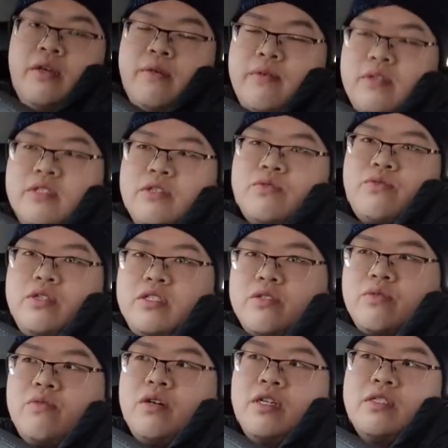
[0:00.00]
The
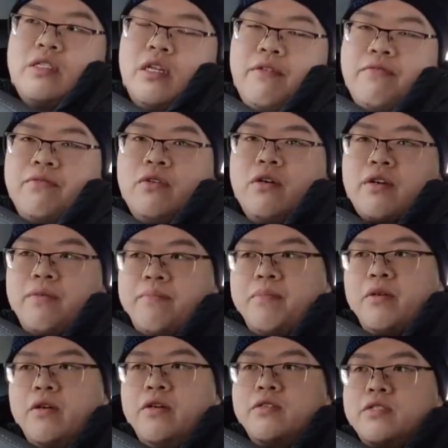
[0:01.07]
reason why I started vlogging
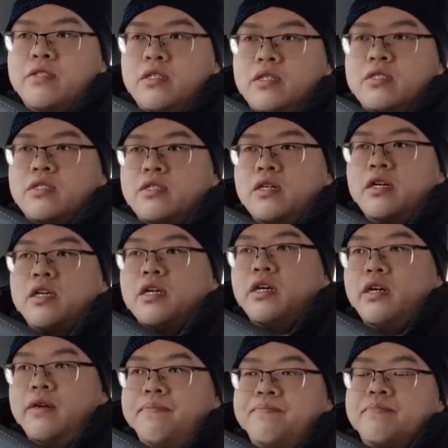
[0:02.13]
because it's like
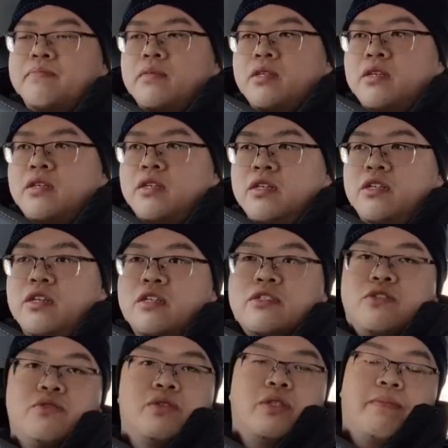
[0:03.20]
it's
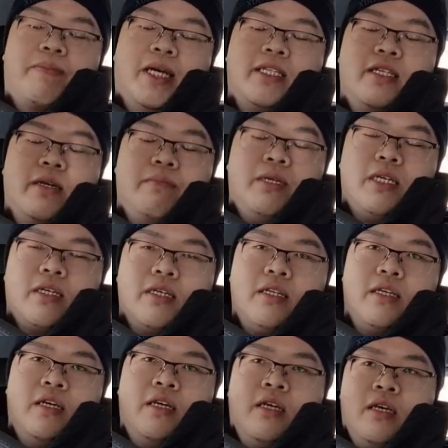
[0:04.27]
during the pandemic.
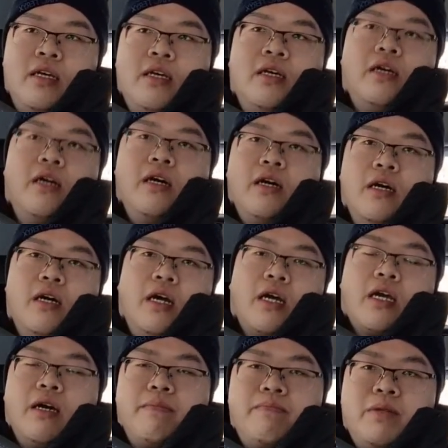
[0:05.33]
A
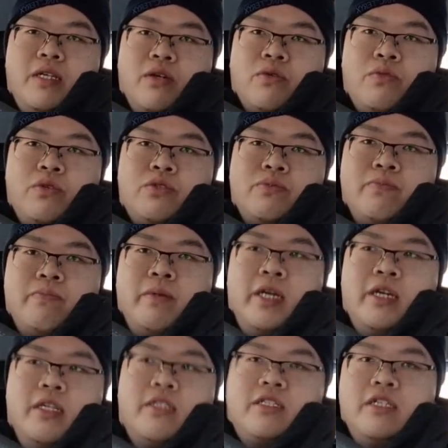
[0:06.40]
company which
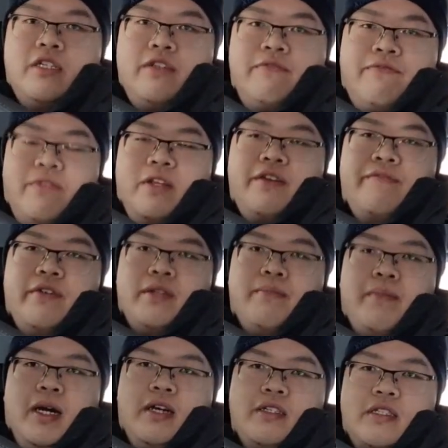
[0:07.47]
made tea-flavored
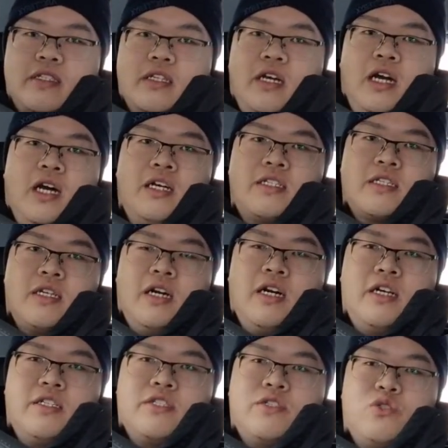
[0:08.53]
mask asked
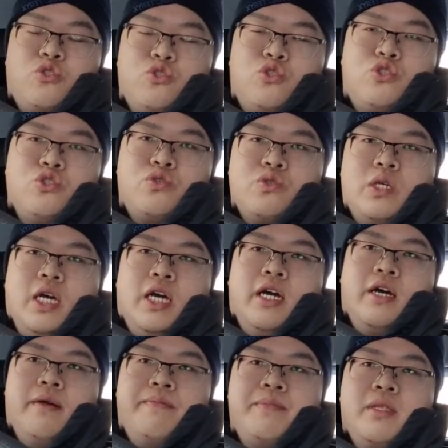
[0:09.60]
us to do
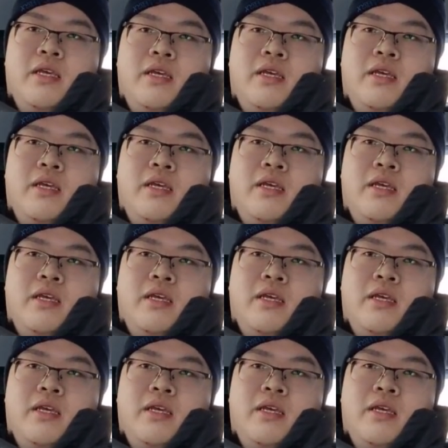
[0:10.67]
a